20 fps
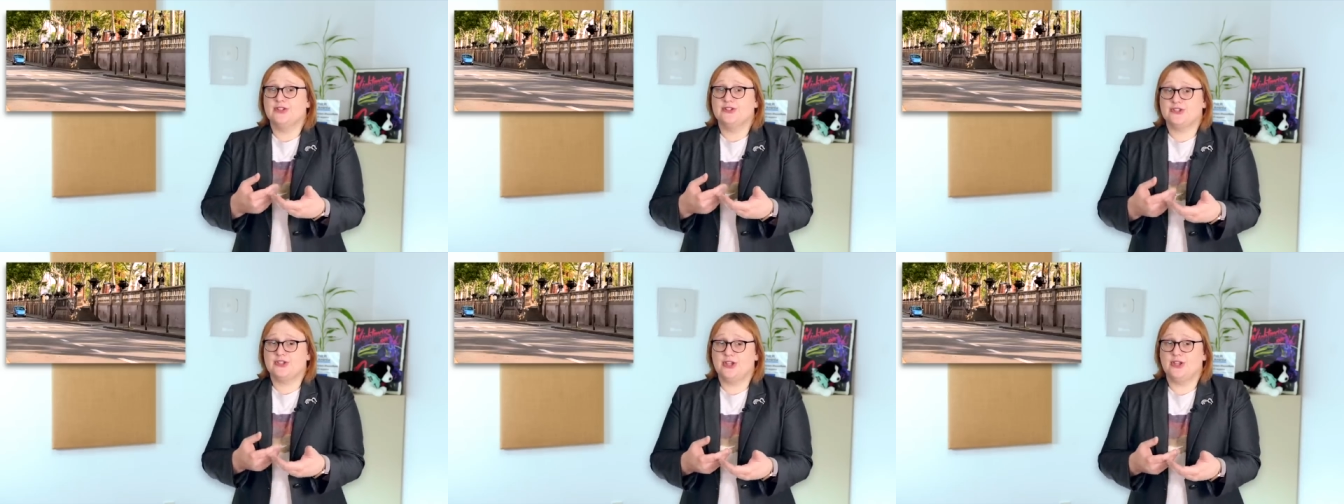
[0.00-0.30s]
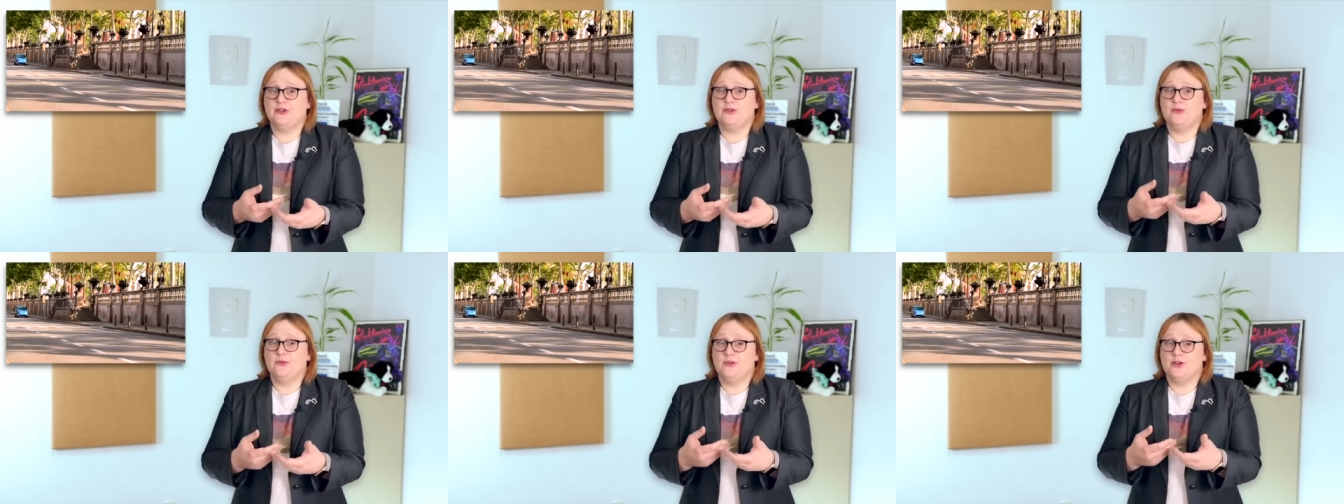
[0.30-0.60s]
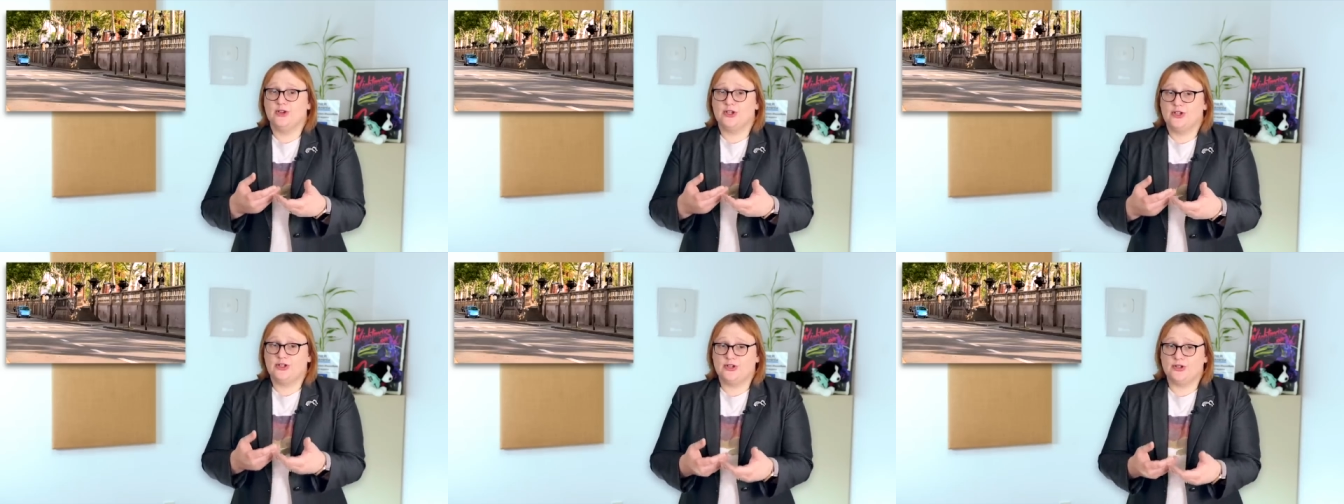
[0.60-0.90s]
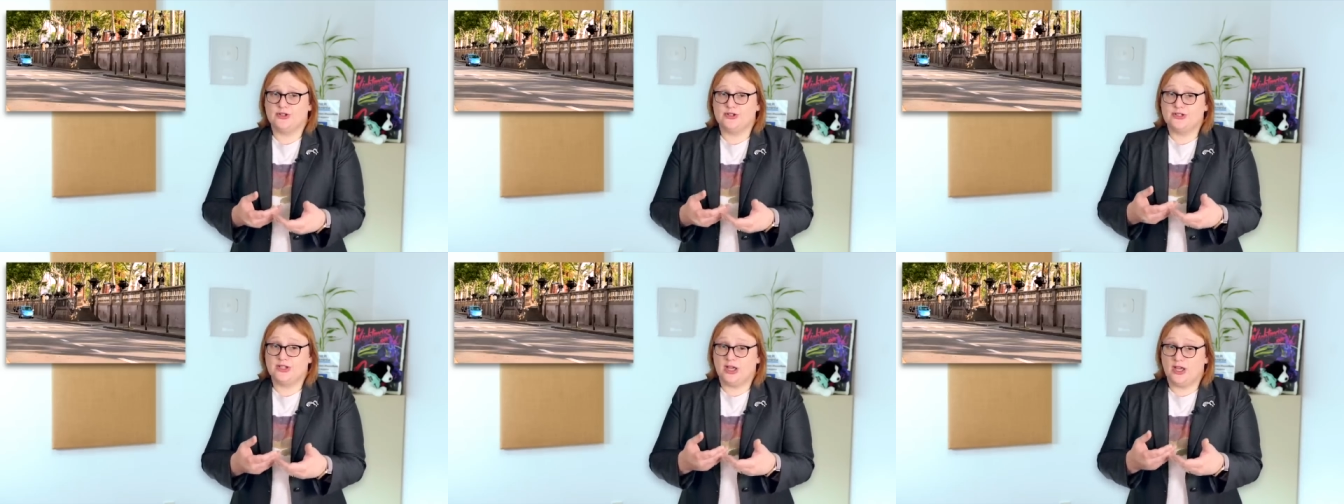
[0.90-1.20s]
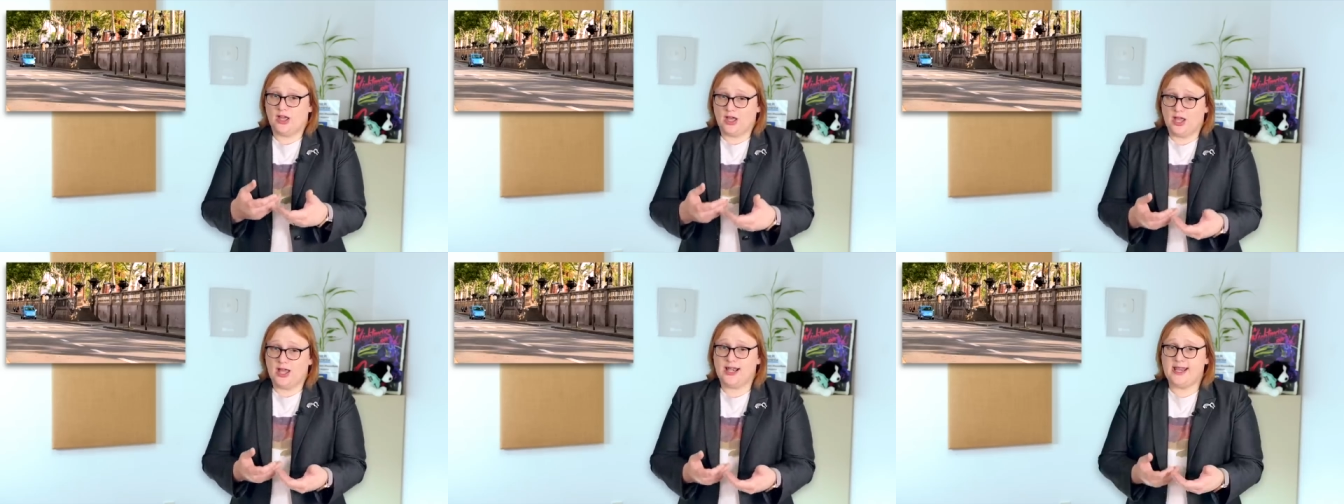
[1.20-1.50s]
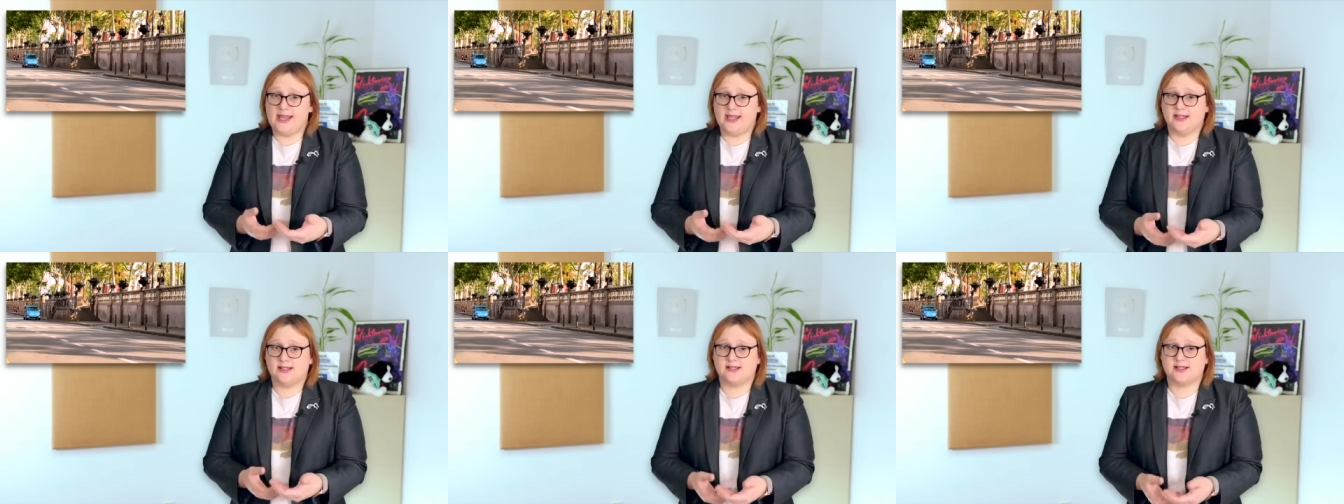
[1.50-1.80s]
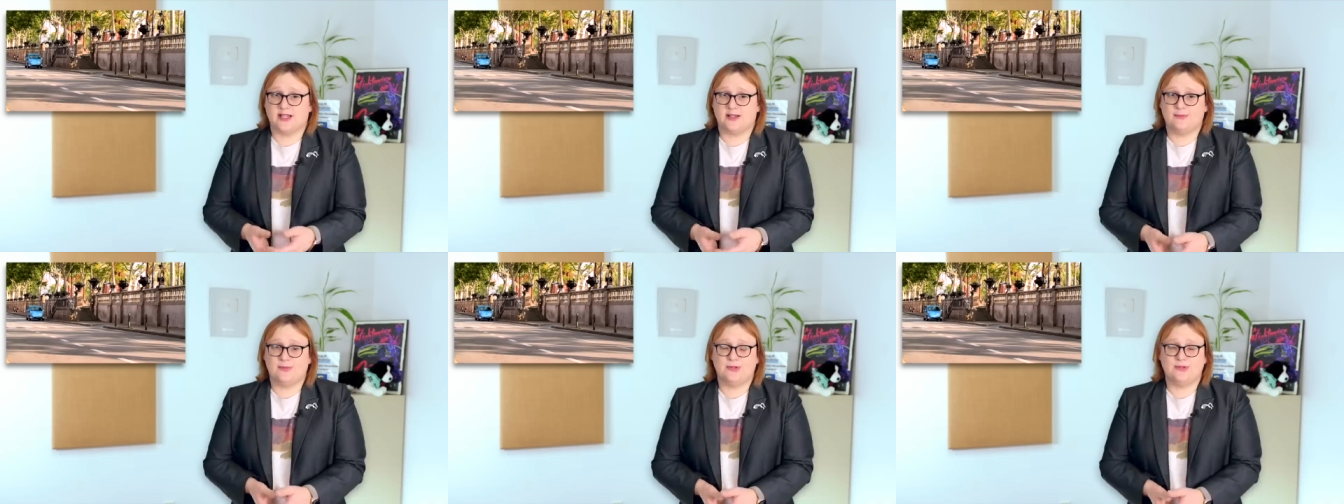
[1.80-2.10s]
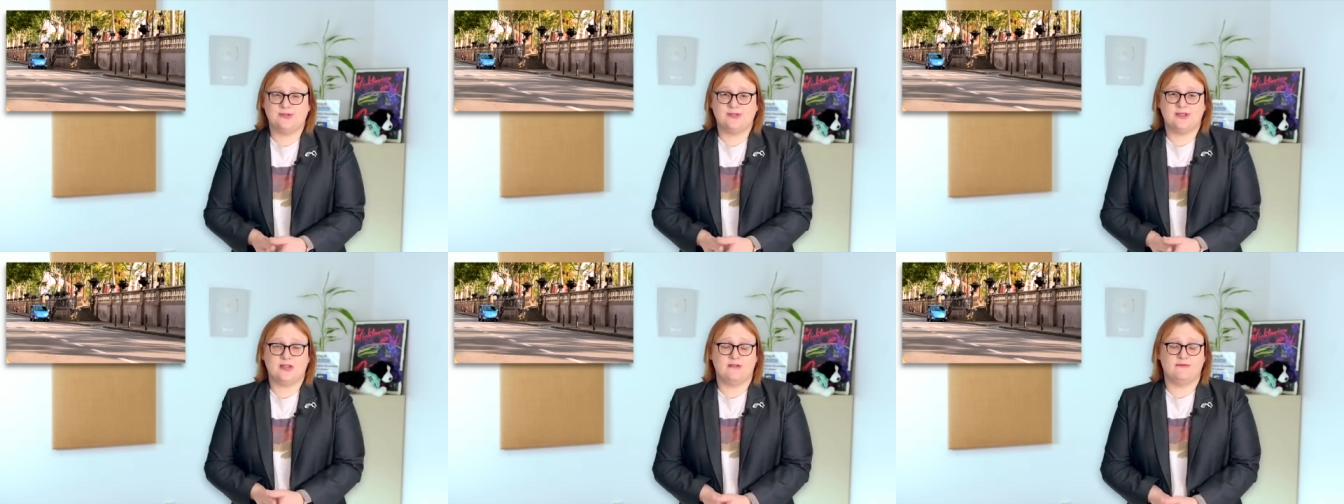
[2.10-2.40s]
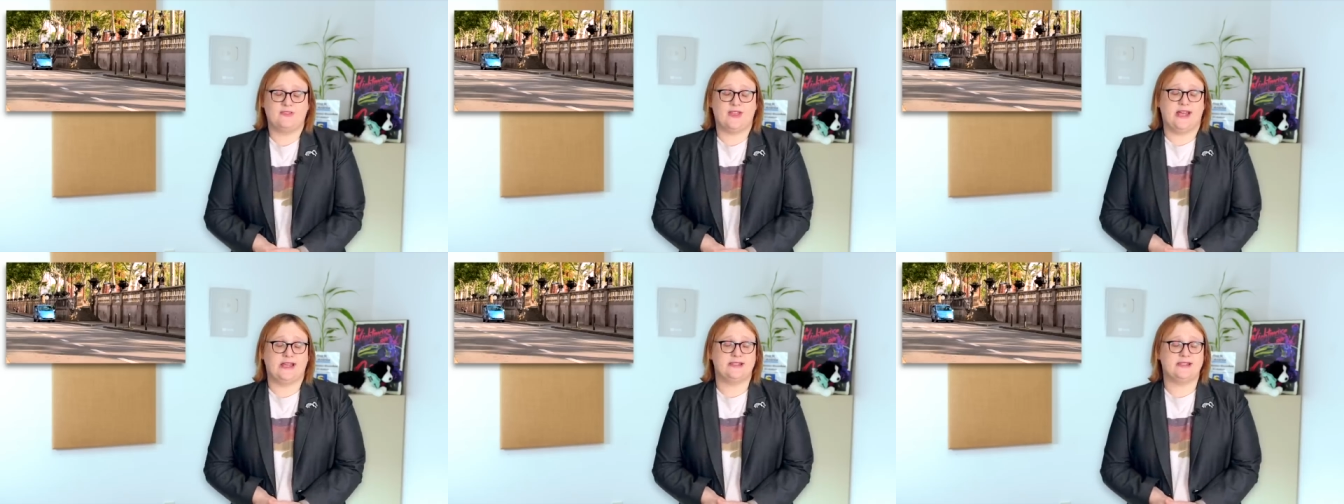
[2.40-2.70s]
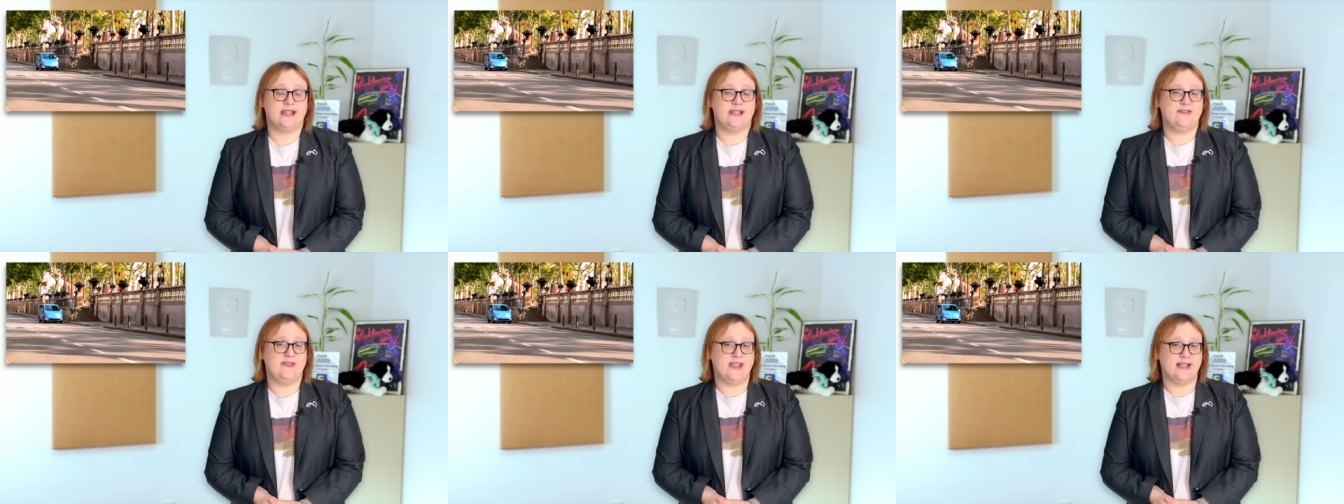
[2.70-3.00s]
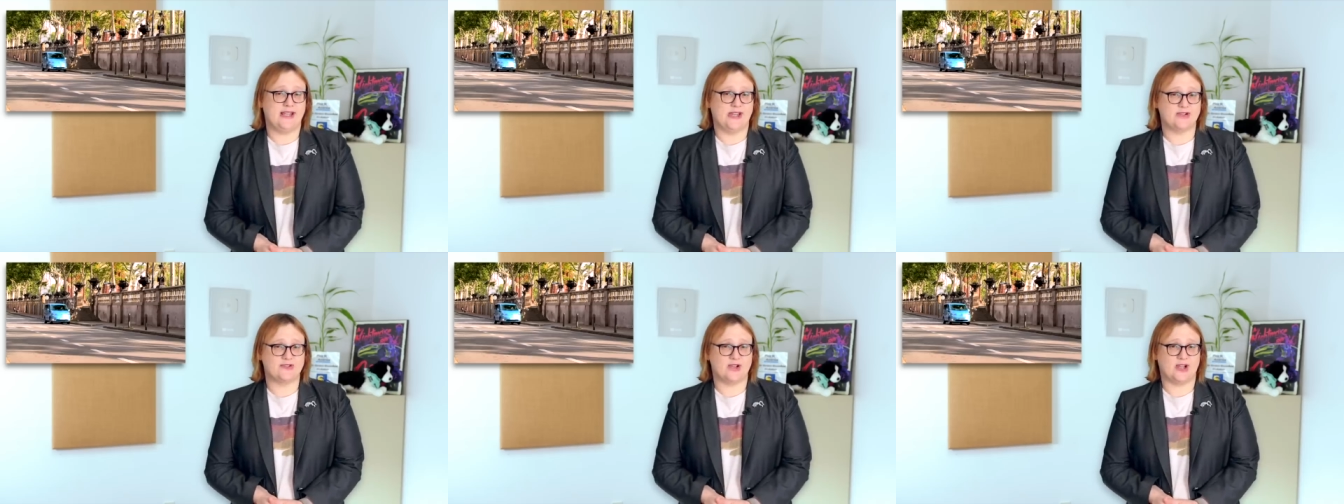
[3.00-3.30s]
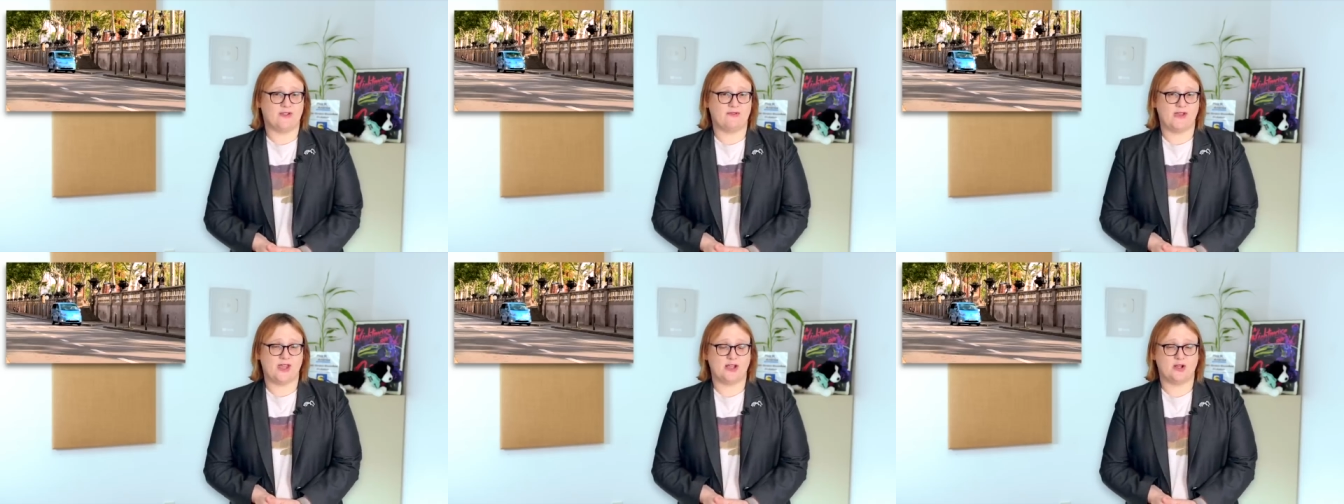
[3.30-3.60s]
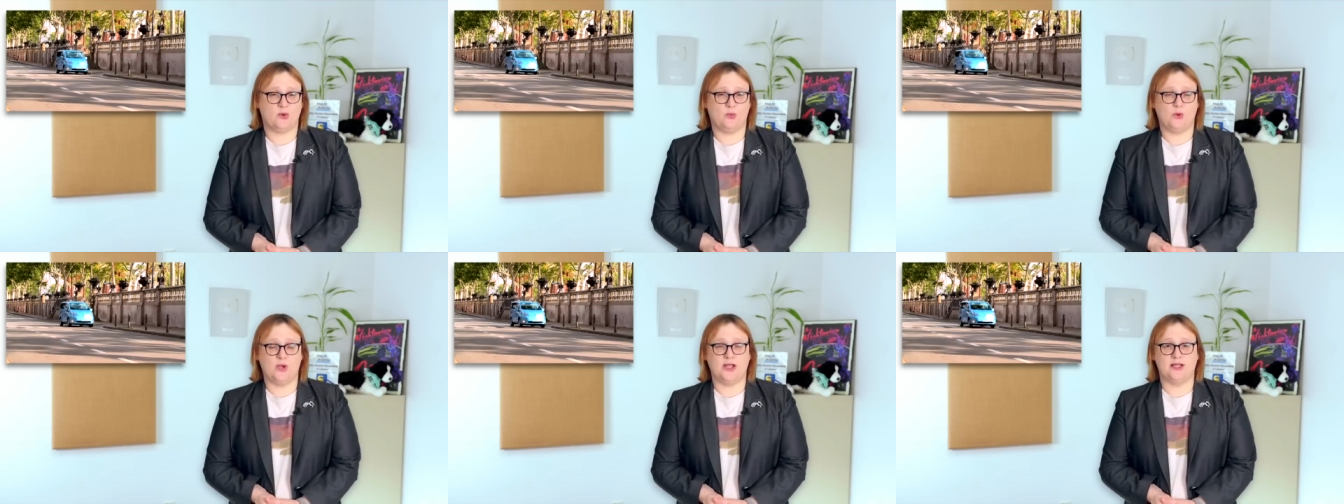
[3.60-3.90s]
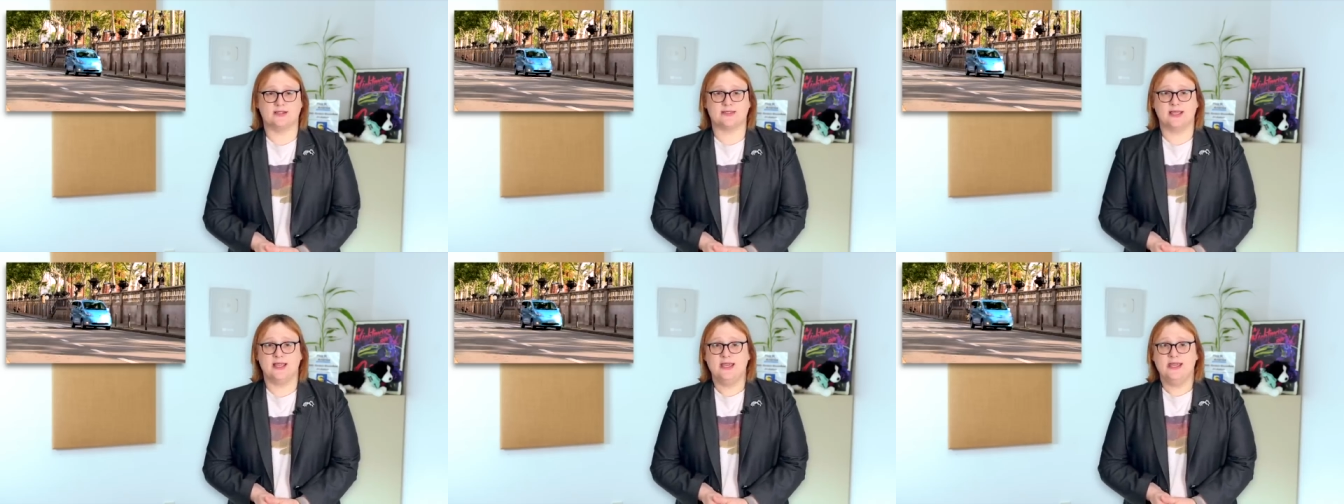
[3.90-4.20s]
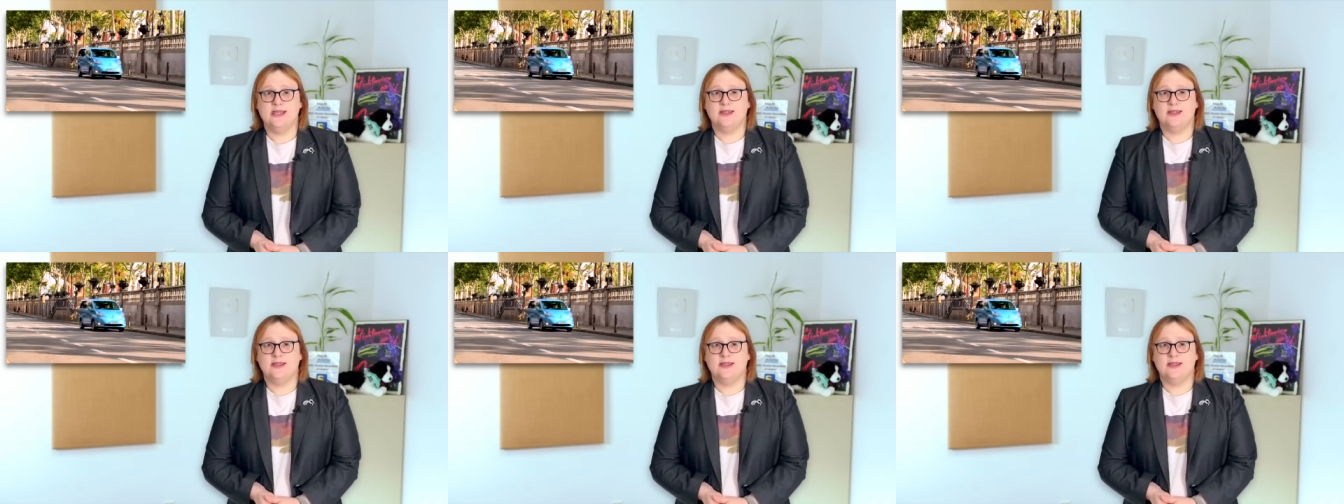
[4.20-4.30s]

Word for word: two good early examples of that in the electric vehicle world.